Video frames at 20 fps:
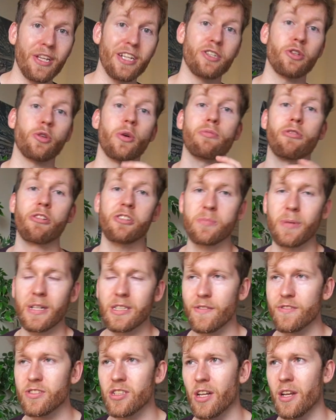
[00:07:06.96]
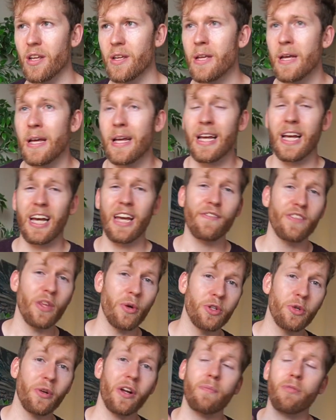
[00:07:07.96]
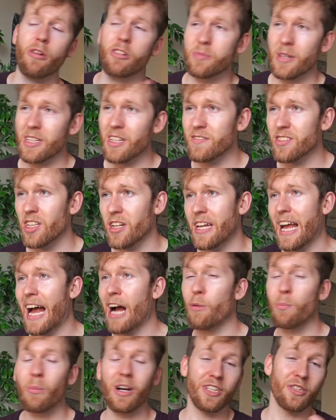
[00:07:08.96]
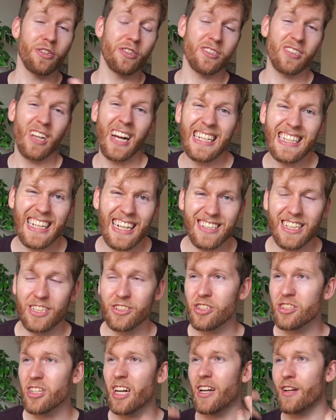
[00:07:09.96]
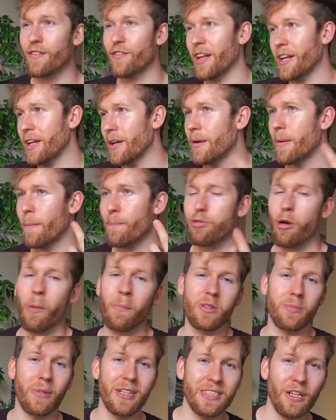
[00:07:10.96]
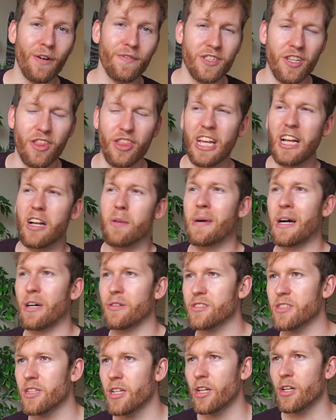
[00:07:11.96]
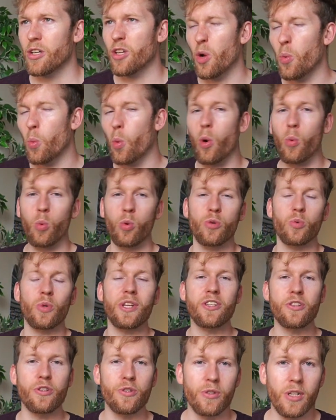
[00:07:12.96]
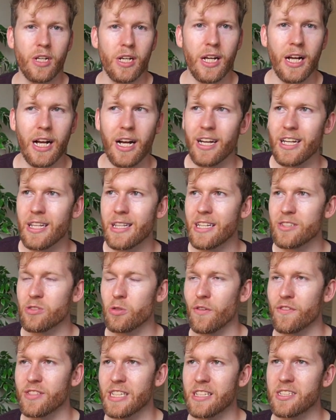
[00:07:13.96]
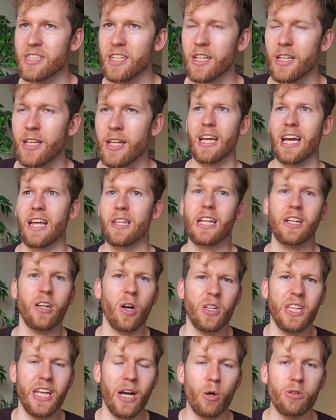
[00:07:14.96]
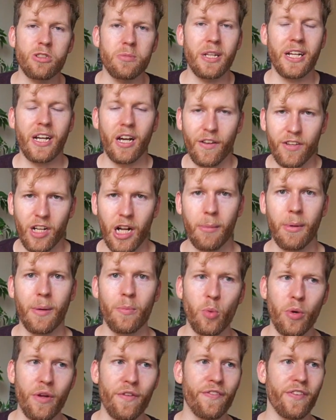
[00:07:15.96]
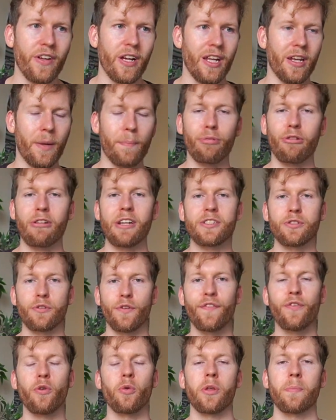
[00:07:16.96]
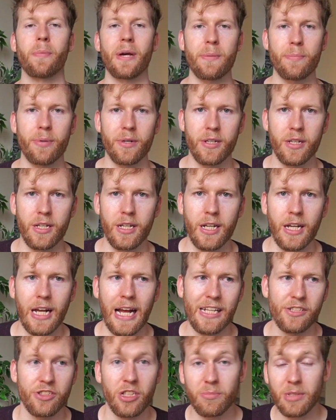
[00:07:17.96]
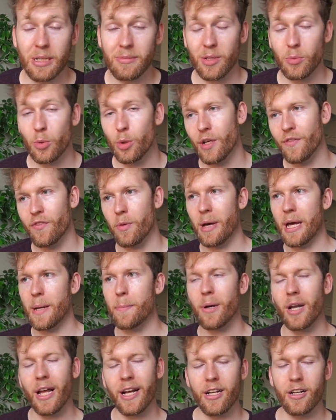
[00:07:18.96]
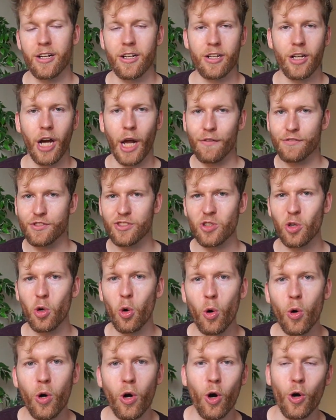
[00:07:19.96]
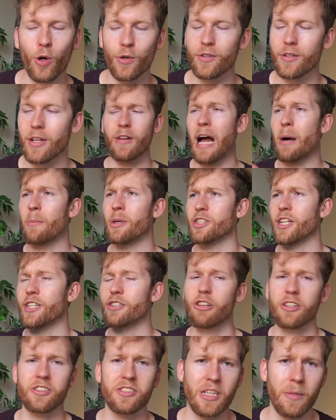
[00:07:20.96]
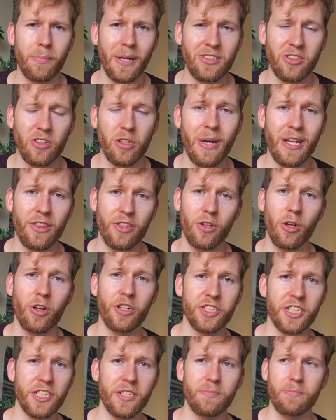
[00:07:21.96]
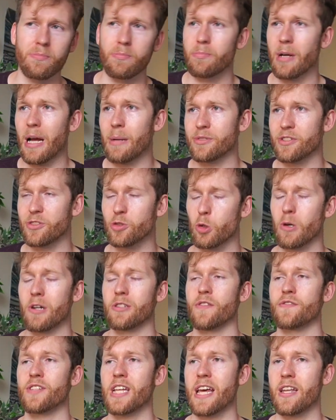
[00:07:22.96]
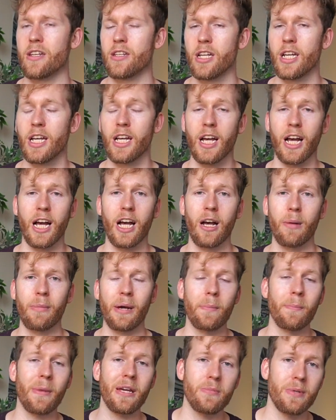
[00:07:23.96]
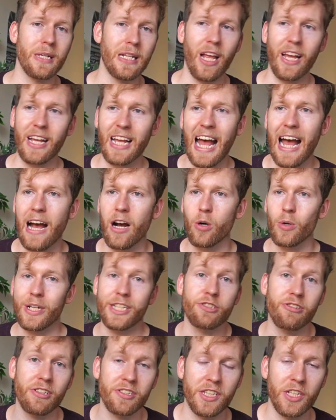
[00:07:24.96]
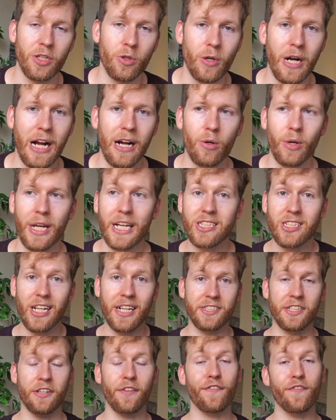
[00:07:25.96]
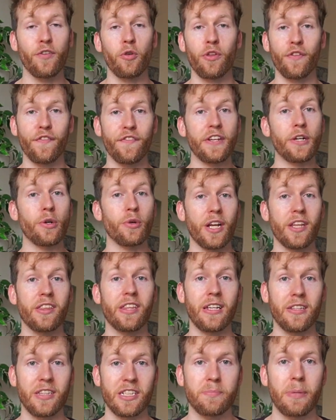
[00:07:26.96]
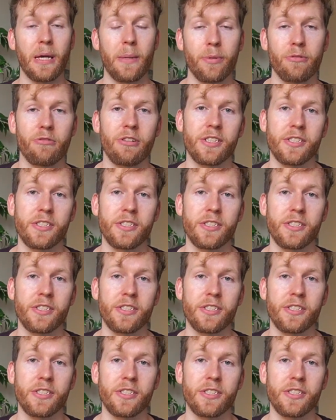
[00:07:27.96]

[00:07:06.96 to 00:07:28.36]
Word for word: they need to do a prospective study. If they were doing a prospective study, how might you design that? And just kind of like prompt myself to think about, you know, what would we do in that sort of setting? And then, yeah, ultimately kind of come up with an appraisal for the paper. And sometimes I will give a paper like a kind of score on how much I trust it based on the methodology, perhaps a score out of 10, and maybe like how interesting or how exciting for the field I think this paper